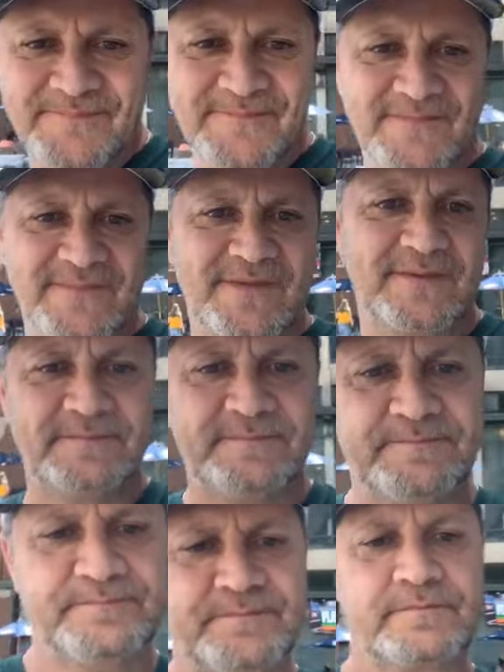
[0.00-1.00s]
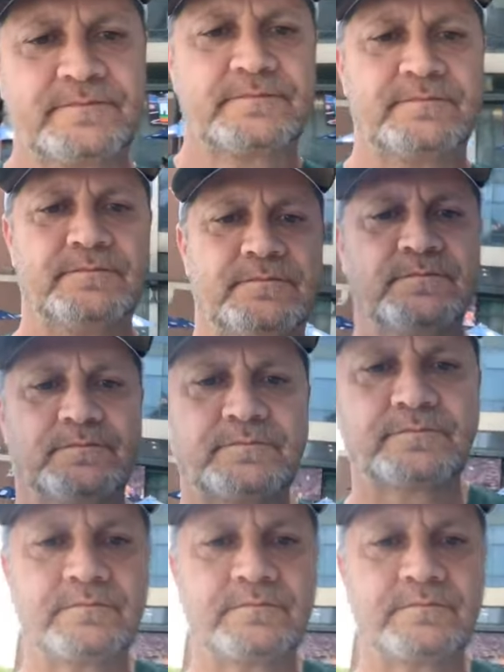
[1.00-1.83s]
(no one is talking)